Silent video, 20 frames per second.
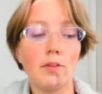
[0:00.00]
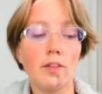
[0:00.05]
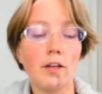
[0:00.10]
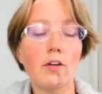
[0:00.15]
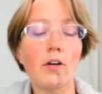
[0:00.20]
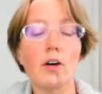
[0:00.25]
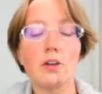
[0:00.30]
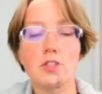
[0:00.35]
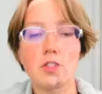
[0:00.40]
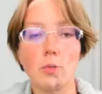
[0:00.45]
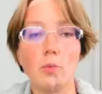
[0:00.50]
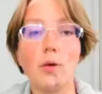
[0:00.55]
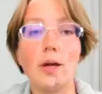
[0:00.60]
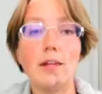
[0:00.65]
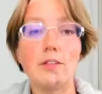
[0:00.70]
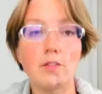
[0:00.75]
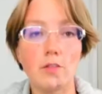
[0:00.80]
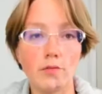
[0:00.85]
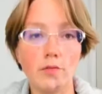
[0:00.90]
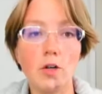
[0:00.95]
some
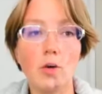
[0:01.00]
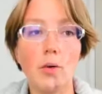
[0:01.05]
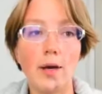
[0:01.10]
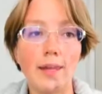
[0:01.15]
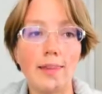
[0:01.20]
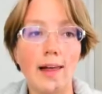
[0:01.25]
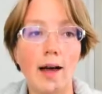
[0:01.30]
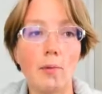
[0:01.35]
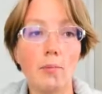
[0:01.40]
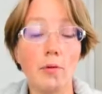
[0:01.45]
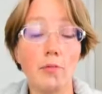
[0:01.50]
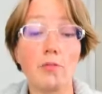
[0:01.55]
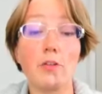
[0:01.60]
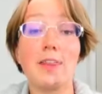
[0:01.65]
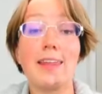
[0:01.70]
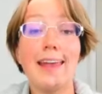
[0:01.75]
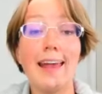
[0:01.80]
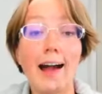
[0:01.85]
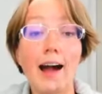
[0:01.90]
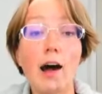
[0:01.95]
ways of knowing that. But for
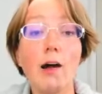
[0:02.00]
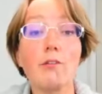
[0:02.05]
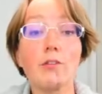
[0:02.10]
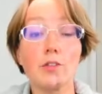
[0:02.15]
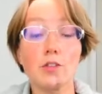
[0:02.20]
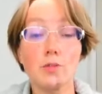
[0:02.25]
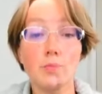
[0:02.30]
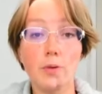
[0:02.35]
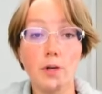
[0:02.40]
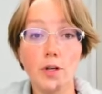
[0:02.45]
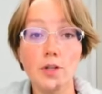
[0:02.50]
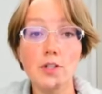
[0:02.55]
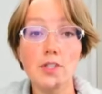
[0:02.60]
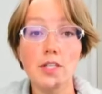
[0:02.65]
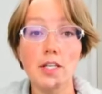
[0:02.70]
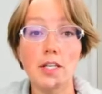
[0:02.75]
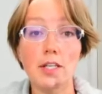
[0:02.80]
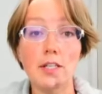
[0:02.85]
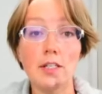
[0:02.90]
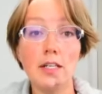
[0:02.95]
the average
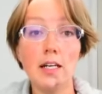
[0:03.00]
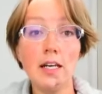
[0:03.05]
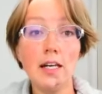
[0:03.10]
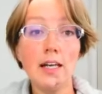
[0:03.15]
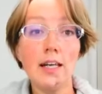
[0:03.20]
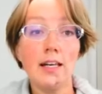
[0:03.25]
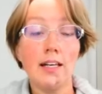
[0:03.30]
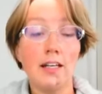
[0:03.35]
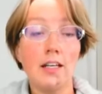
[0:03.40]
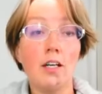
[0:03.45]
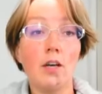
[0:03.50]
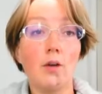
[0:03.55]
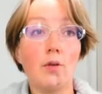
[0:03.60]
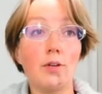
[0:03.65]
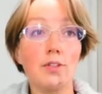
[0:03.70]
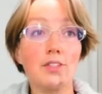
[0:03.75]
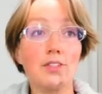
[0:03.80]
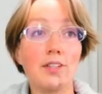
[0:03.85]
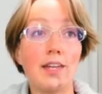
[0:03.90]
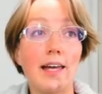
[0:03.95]
person,
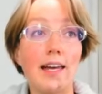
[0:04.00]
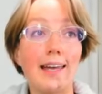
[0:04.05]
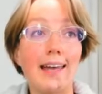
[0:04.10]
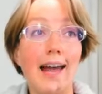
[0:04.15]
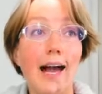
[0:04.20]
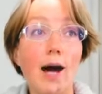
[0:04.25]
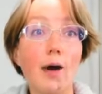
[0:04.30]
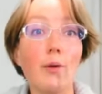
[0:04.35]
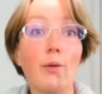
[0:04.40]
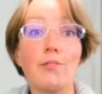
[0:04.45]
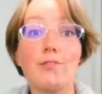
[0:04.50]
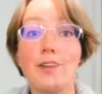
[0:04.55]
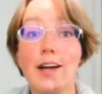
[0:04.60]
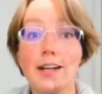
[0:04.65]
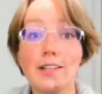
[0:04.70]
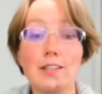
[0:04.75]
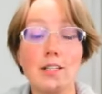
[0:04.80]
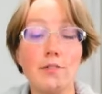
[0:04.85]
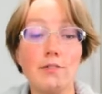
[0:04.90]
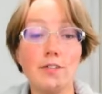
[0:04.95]
it's like, how
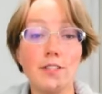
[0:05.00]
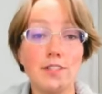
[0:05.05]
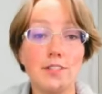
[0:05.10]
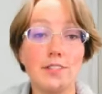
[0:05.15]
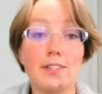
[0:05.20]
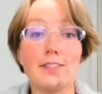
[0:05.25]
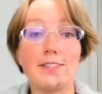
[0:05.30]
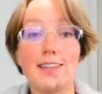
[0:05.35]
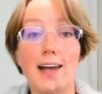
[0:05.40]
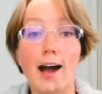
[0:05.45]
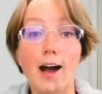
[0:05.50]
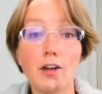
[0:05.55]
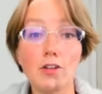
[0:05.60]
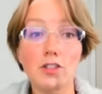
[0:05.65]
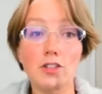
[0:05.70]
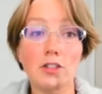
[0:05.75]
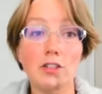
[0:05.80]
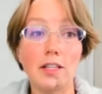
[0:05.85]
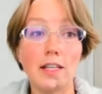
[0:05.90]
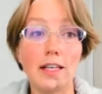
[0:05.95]
effective is this
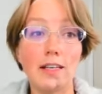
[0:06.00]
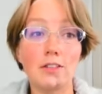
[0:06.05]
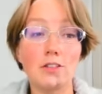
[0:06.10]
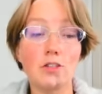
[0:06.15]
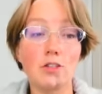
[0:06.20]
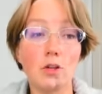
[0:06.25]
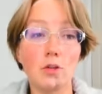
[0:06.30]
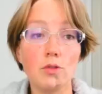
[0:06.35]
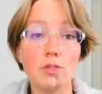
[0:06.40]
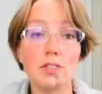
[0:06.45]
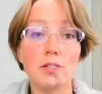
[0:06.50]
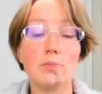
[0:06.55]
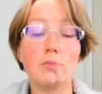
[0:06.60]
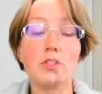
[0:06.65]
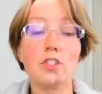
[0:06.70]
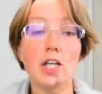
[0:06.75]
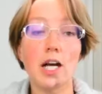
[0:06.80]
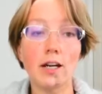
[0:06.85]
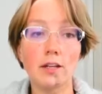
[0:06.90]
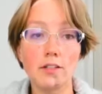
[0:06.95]
actually? It's so
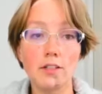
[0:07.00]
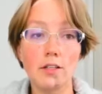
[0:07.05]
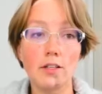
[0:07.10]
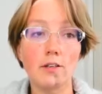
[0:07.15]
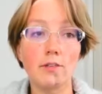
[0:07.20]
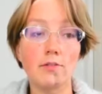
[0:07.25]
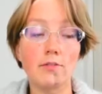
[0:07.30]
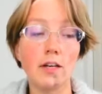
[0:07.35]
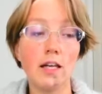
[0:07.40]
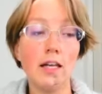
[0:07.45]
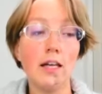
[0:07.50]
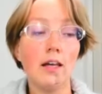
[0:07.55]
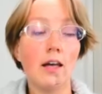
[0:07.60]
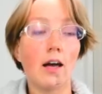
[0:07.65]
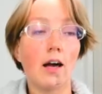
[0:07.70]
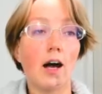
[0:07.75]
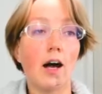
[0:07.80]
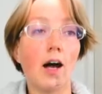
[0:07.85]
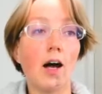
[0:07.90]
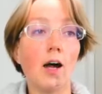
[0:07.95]
subjective
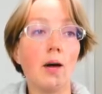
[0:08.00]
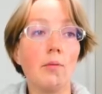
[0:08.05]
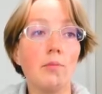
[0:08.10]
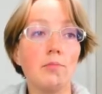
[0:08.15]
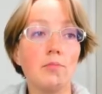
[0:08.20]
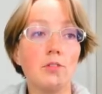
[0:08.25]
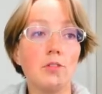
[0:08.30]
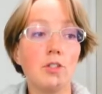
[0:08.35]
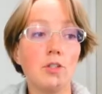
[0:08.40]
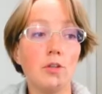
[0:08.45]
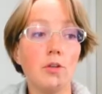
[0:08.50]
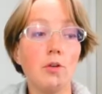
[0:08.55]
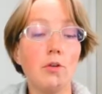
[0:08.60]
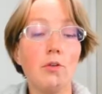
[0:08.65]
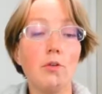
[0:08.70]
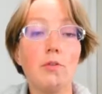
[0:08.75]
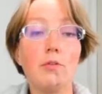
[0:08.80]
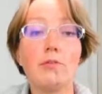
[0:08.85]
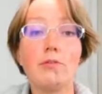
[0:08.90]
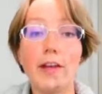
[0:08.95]

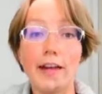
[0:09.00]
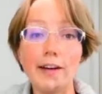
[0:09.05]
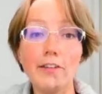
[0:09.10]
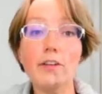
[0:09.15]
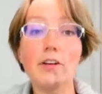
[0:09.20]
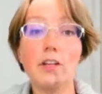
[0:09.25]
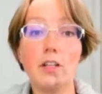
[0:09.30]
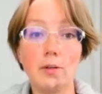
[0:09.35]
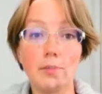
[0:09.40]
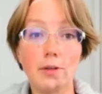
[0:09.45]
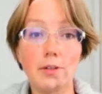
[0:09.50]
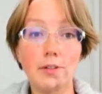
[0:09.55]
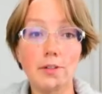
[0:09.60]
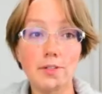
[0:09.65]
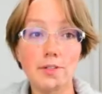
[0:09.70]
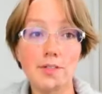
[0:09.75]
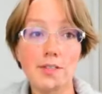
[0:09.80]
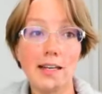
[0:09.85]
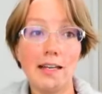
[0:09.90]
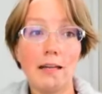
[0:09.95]
to
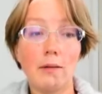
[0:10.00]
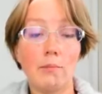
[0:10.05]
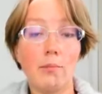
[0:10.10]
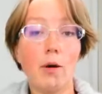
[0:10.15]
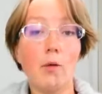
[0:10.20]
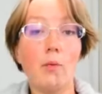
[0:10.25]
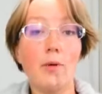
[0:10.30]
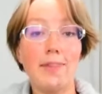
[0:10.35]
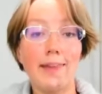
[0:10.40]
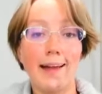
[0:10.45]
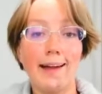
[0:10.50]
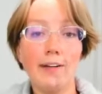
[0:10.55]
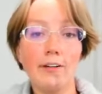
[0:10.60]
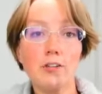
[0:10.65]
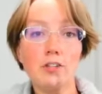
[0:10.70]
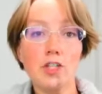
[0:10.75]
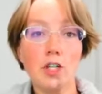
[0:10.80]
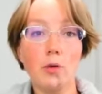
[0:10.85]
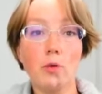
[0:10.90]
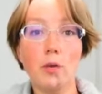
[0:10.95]
variables. But with
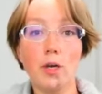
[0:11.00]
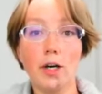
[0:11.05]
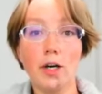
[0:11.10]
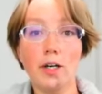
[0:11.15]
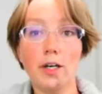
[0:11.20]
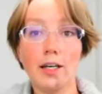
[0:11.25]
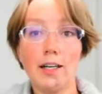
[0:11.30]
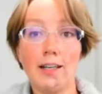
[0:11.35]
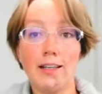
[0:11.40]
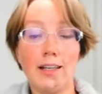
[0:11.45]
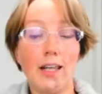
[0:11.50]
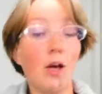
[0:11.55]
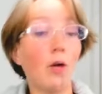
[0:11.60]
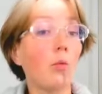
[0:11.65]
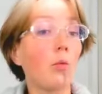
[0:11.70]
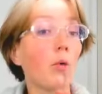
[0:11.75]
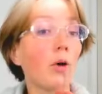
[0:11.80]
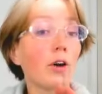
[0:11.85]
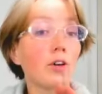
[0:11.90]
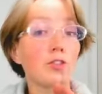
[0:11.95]
energy work, it
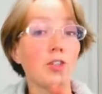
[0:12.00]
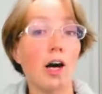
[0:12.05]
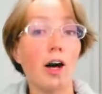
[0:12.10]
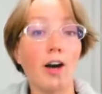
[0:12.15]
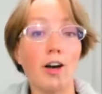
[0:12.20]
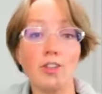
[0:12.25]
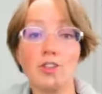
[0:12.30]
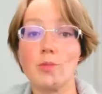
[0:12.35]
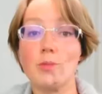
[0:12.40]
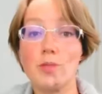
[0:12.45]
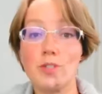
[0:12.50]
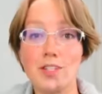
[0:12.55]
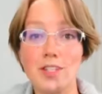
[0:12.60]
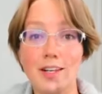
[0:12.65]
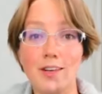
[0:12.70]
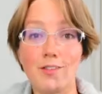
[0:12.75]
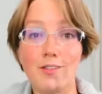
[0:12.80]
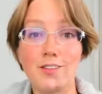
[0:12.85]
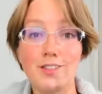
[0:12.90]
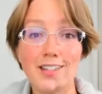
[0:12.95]
works
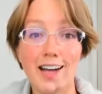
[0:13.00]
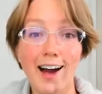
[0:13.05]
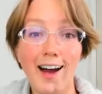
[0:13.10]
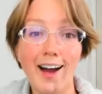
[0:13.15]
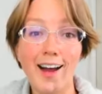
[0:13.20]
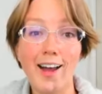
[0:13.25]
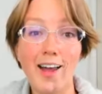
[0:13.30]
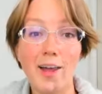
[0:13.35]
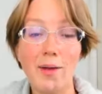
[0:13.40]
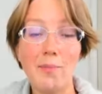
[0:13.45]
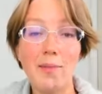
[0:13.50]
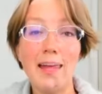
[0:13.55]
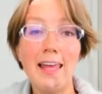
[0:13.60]
100% of the time.